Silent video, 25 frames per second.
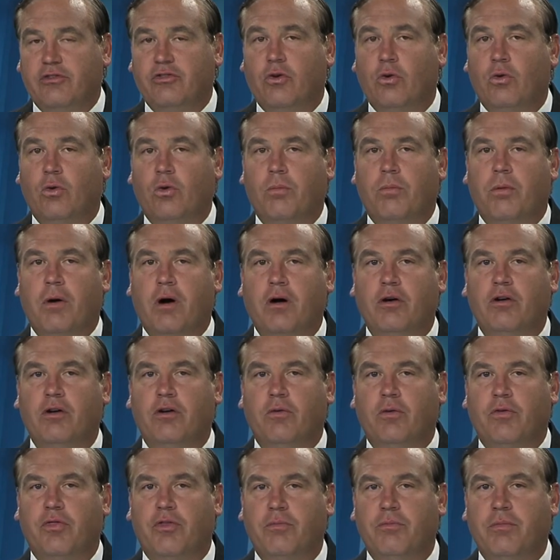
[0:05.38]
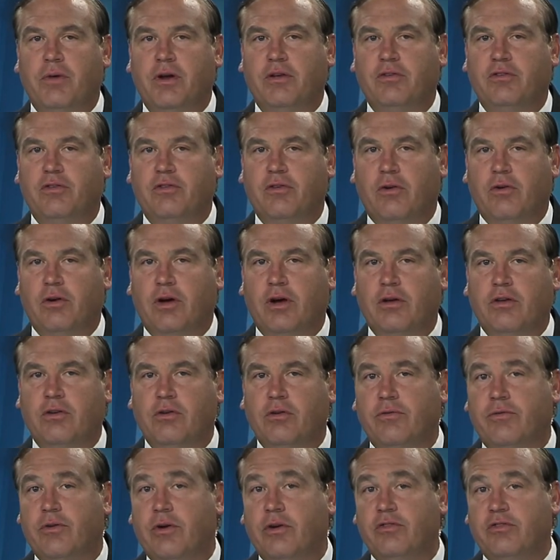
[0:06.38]
school will partner with the Minnesota
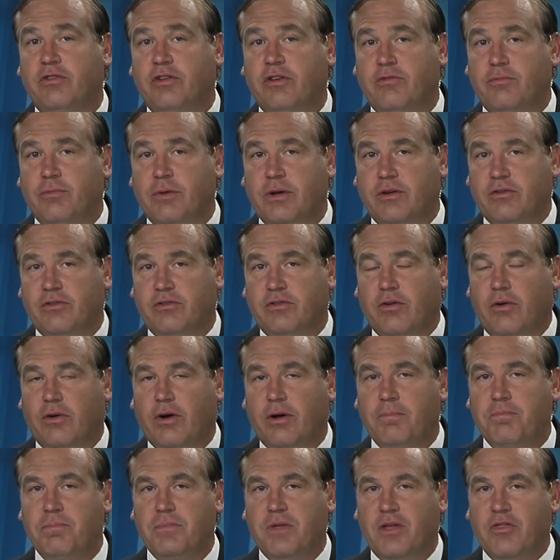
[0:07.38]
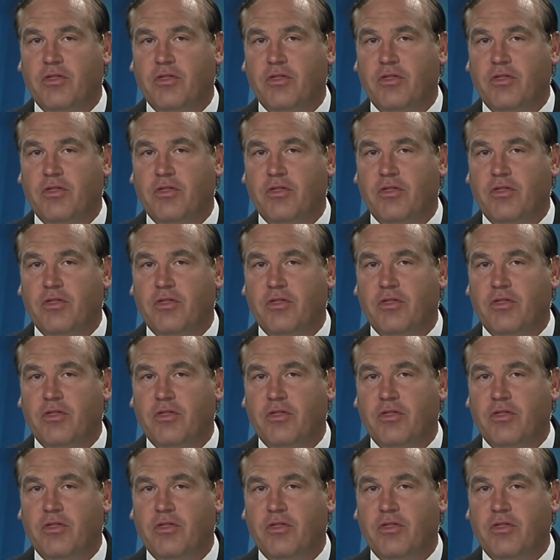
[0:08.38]
University of Minnesota